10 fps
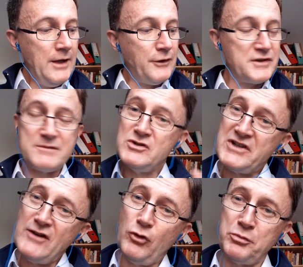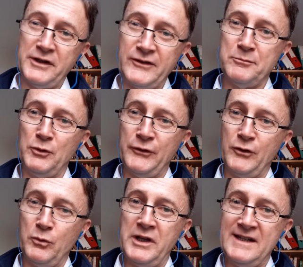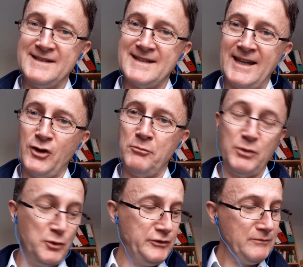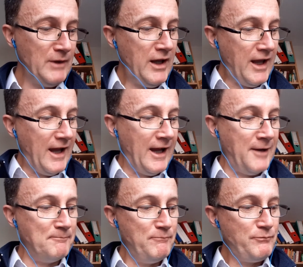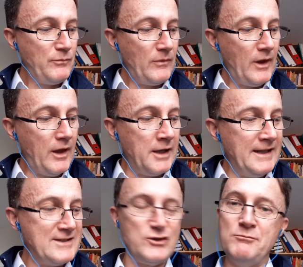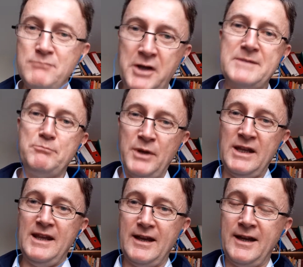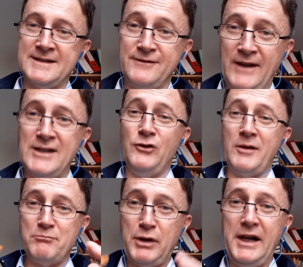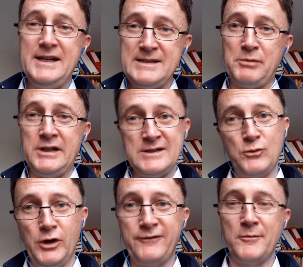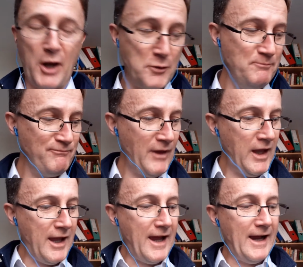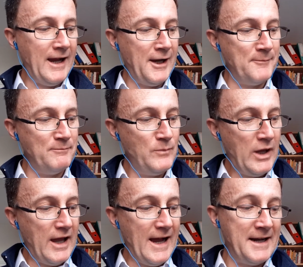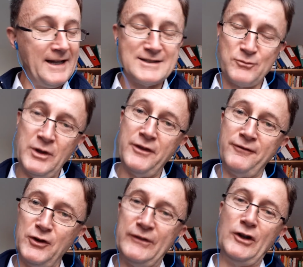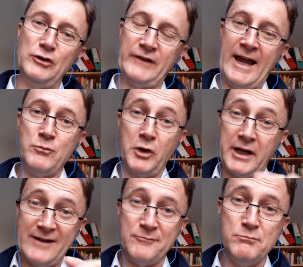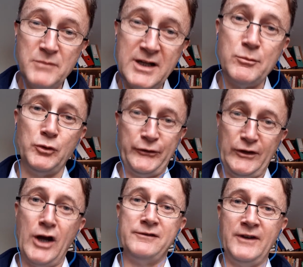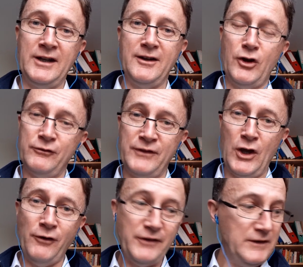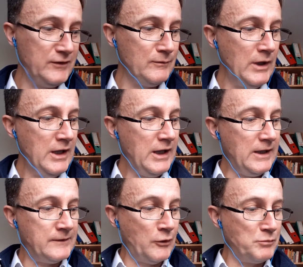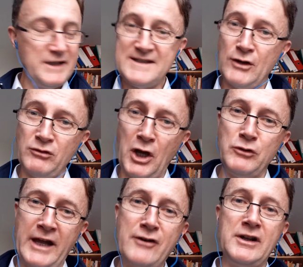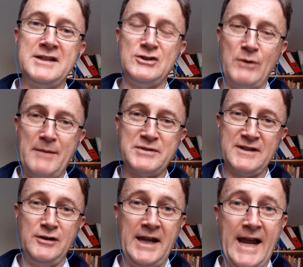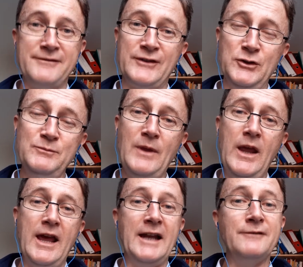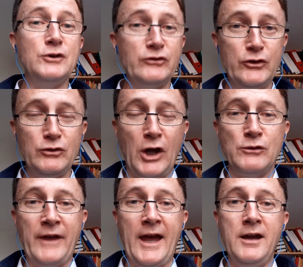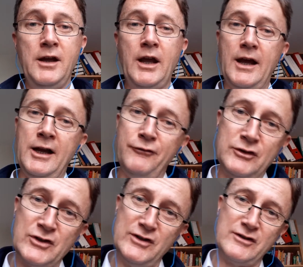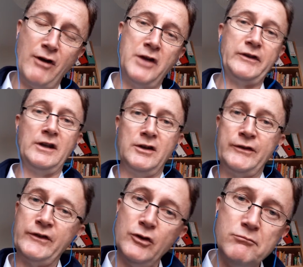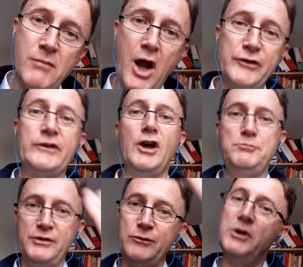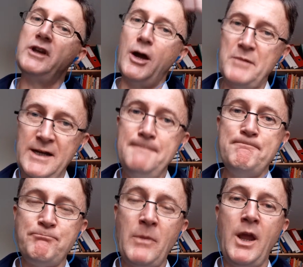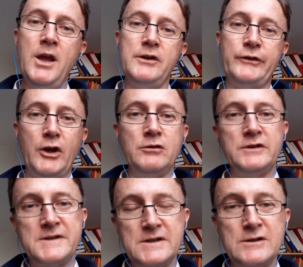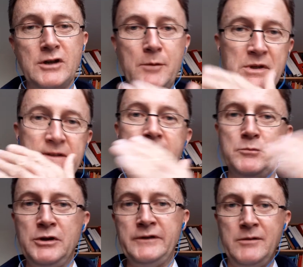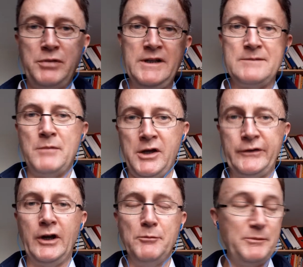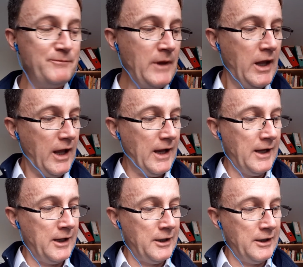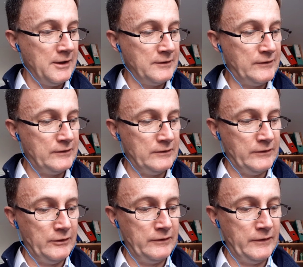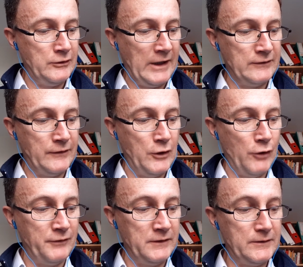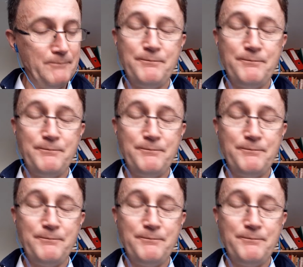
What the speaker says: There are some general principles that we need to take on board. Unless you must be at a venue, then please work from home. And as with the first lockdown, we're going to have minimal staffing of the office. So please don't go there unless you absolutely have to. And if you do go there, the church are asking us to mask up as we come in. So just as you come into the building, please mask up until you get to the office.